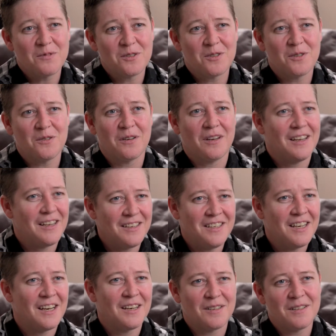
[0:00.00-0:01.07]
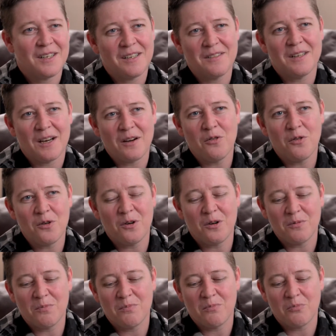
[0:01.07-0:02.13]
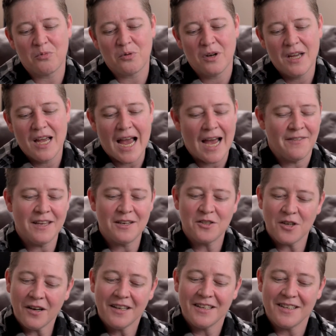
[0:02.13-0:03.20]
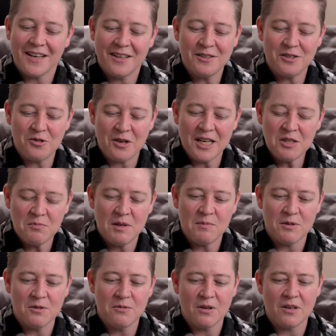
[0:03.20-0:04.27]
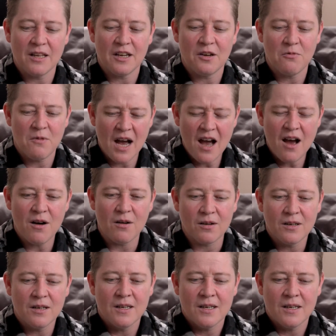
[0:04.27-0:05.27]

So yeah, like that whole, and then talking to other trans people who are like, wow,